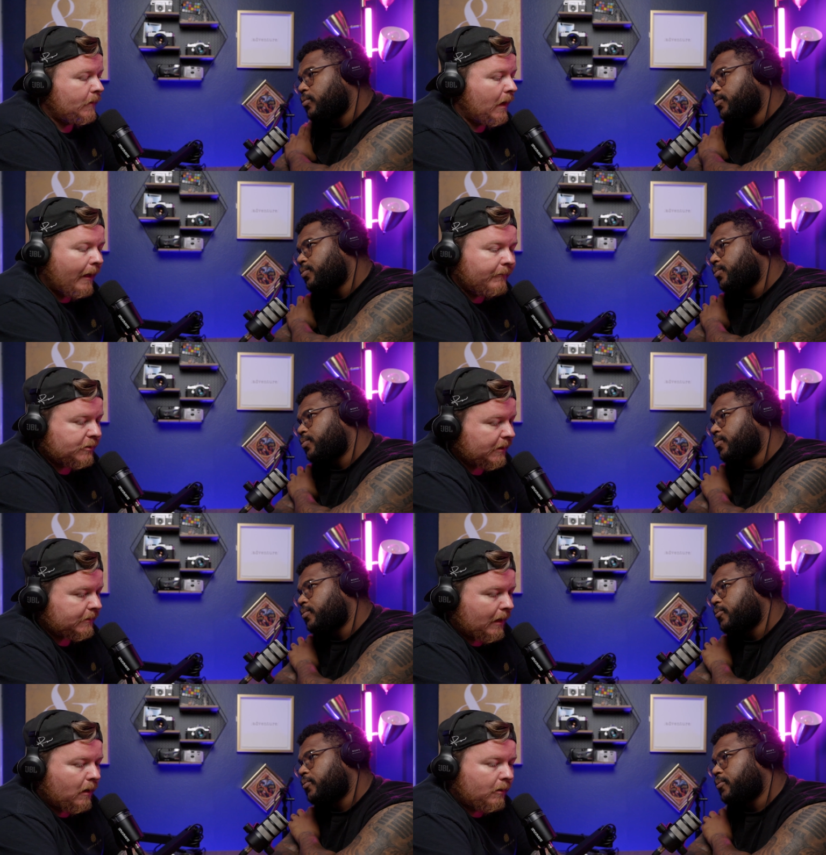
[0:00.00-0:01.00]
Speaker 1: I haven't
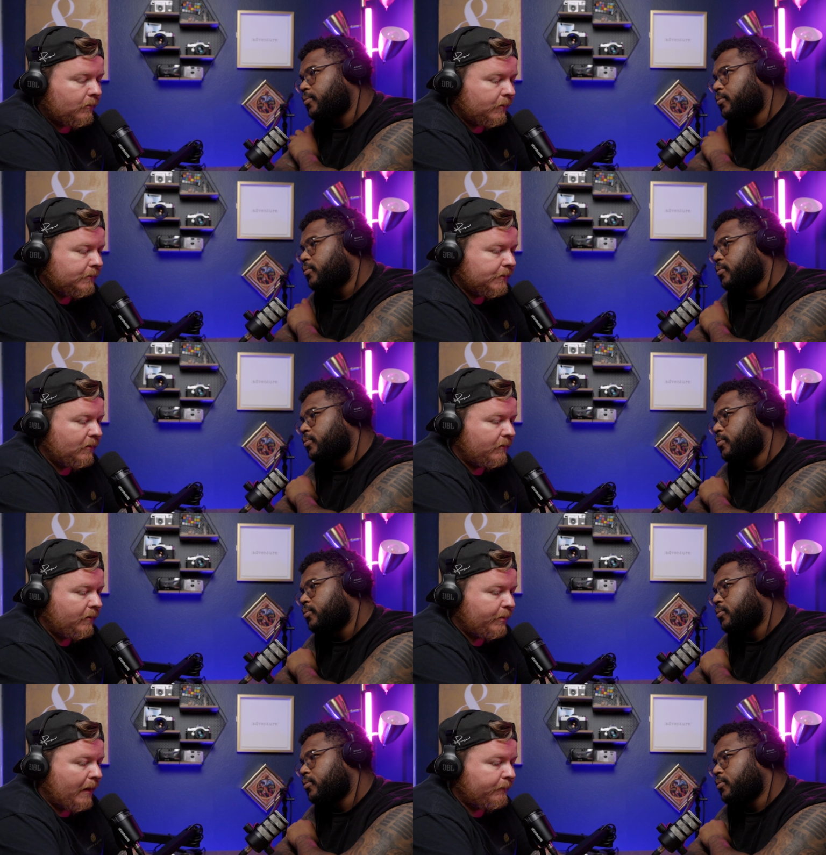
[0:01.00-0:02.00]
checked it out. I don't use their,
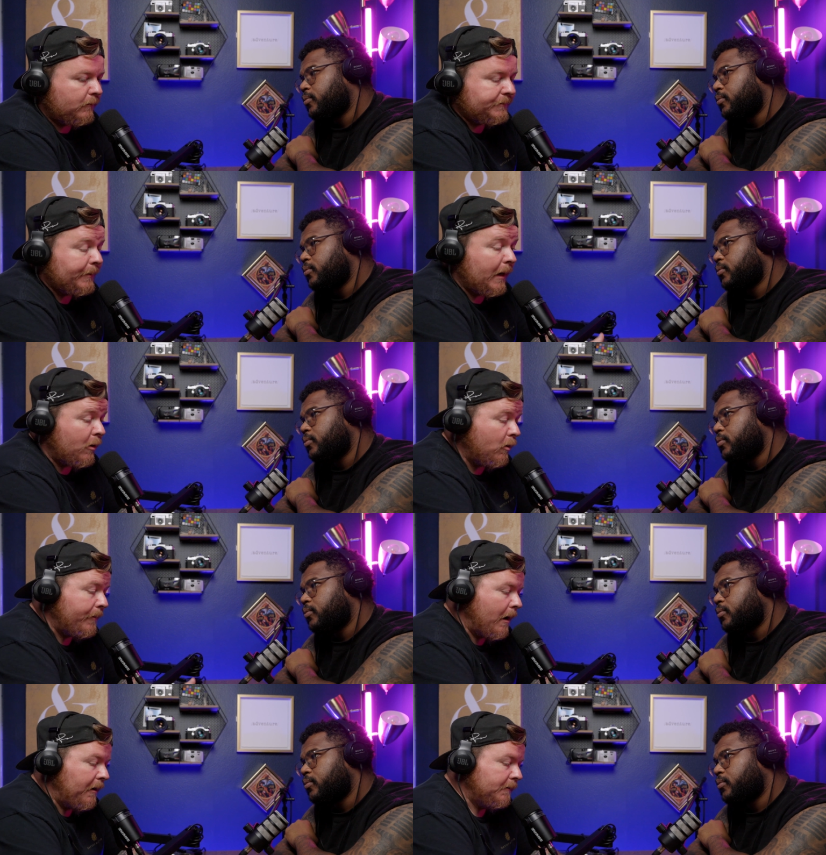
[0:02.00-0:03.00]
their platforms, but I know
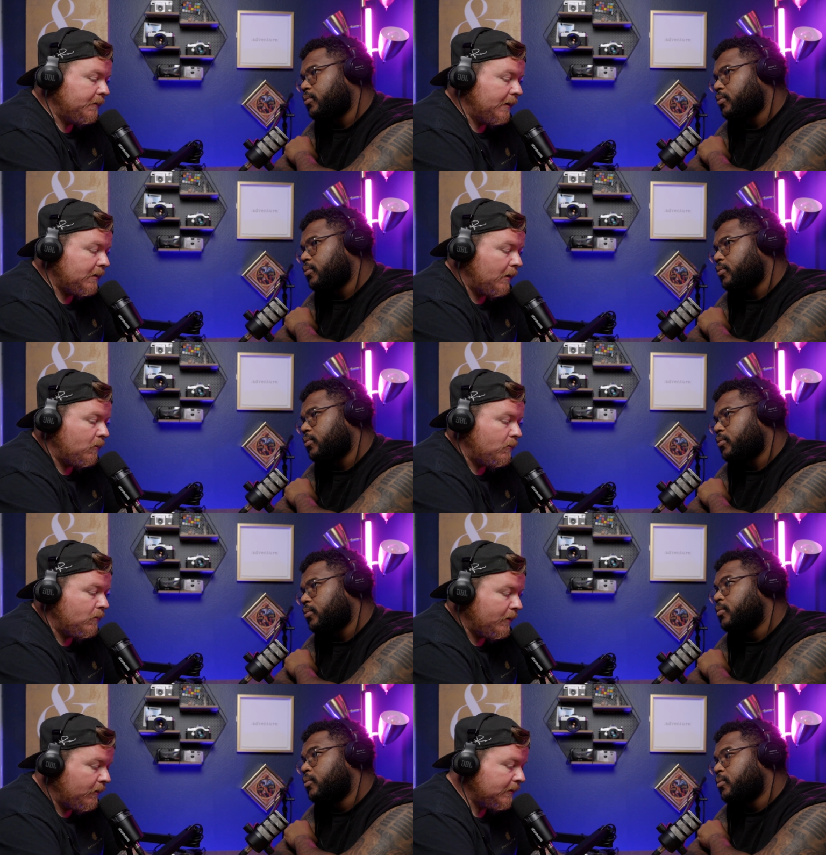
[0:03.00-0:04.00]
about it, so that's kind of
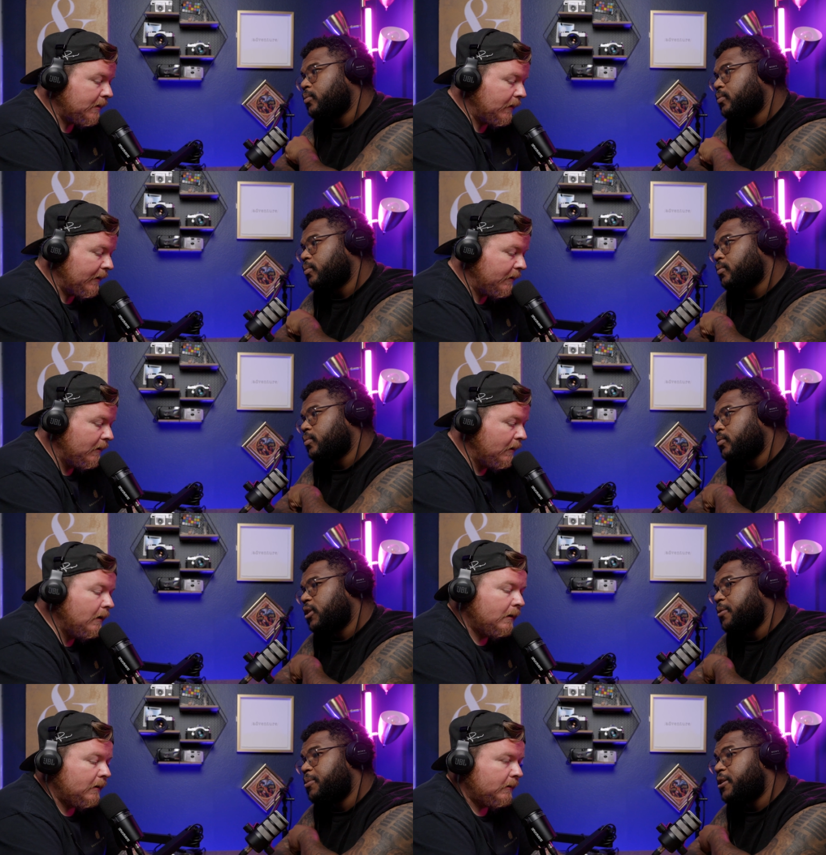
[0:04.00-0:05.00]
cool. I know that's out there.
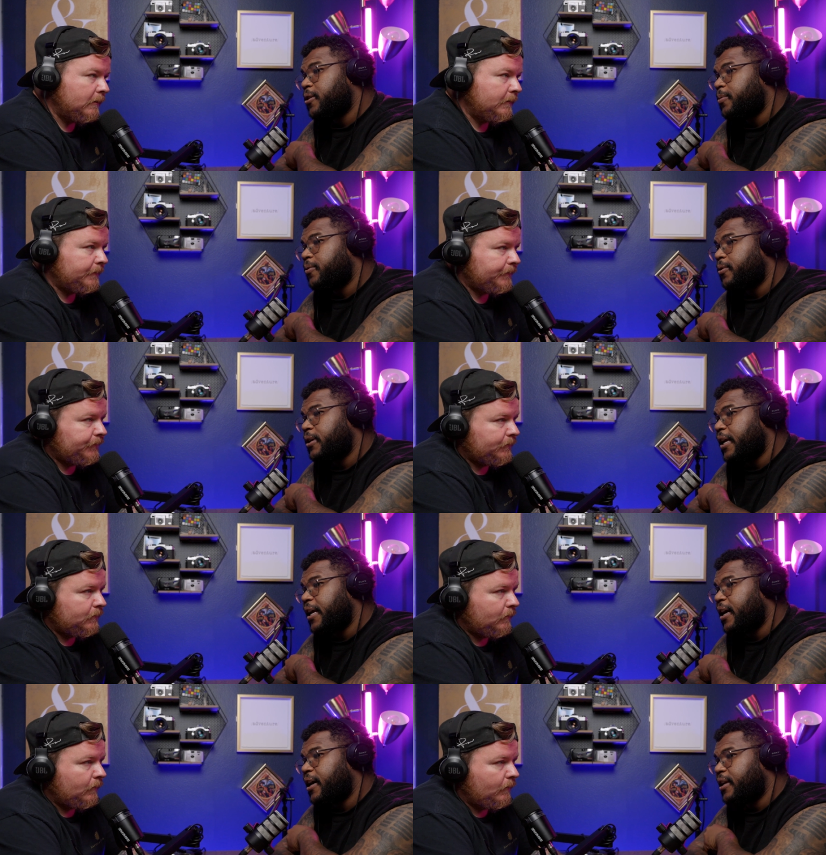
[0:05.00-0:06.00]
Speaker 2: It'd be dope for an
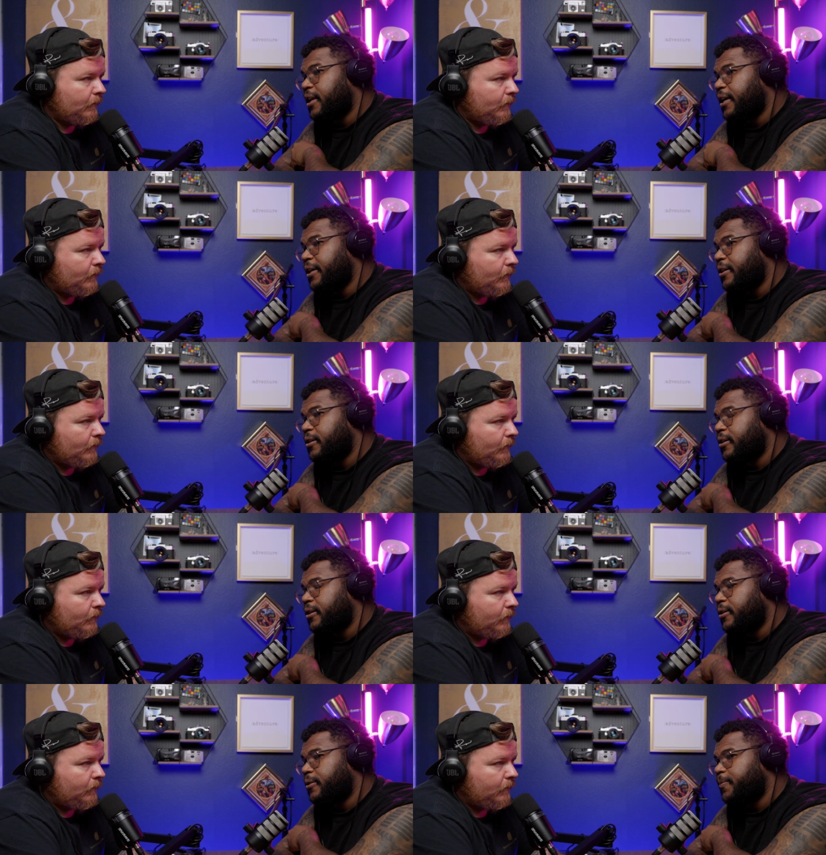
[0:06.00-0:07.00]
AI like
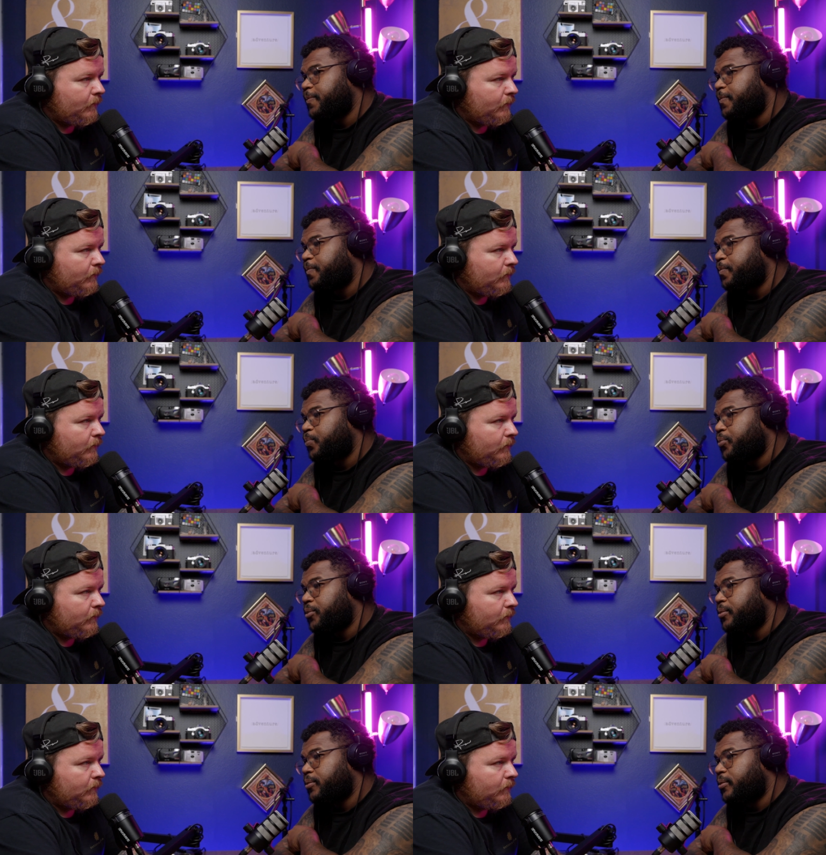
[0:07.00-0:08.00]
uh,
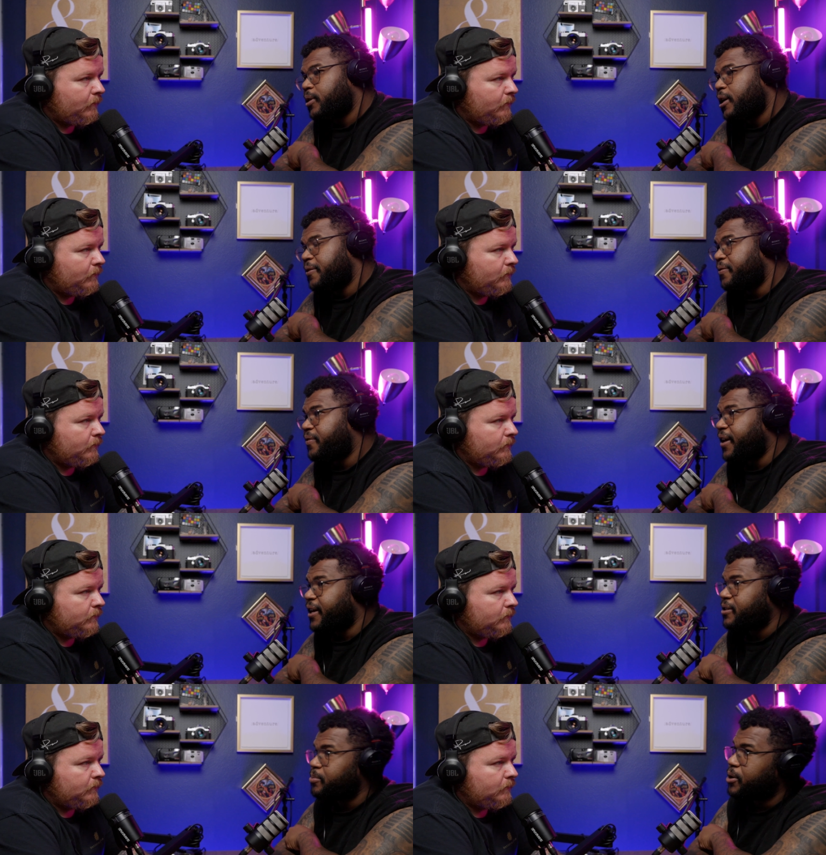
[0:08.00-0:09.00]

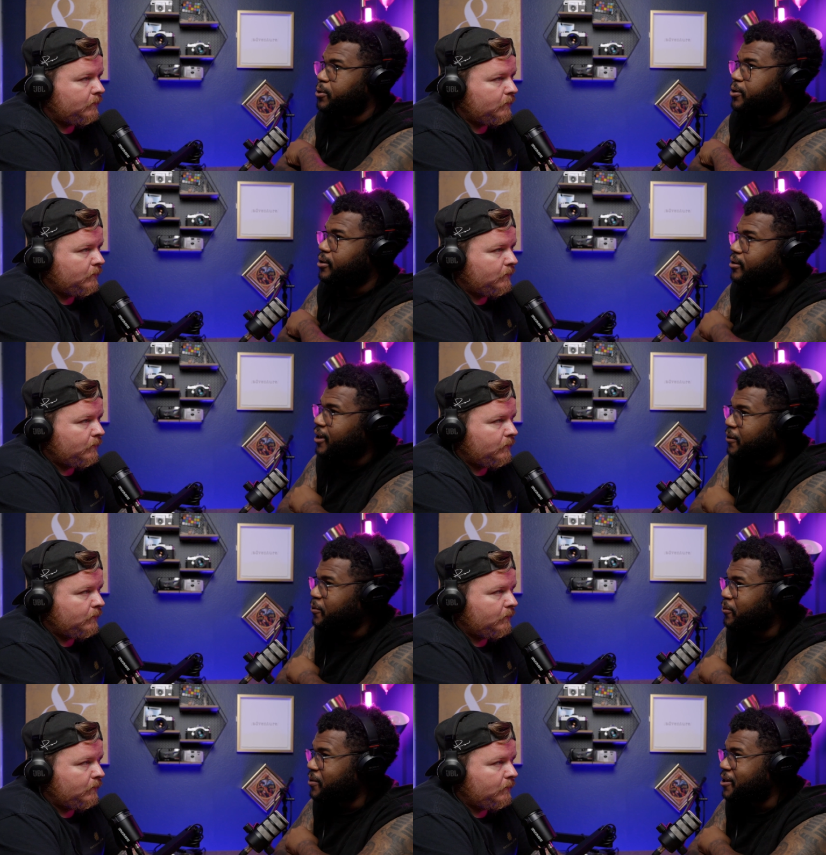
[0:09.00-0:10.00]
effect builder, like
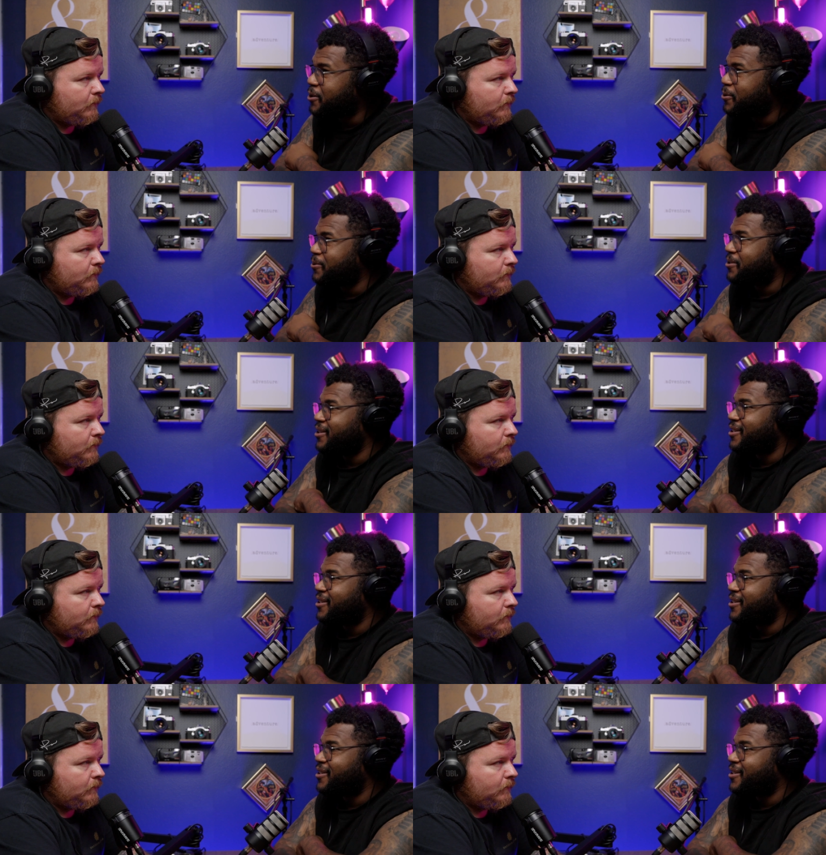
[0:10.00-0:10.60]
for videos.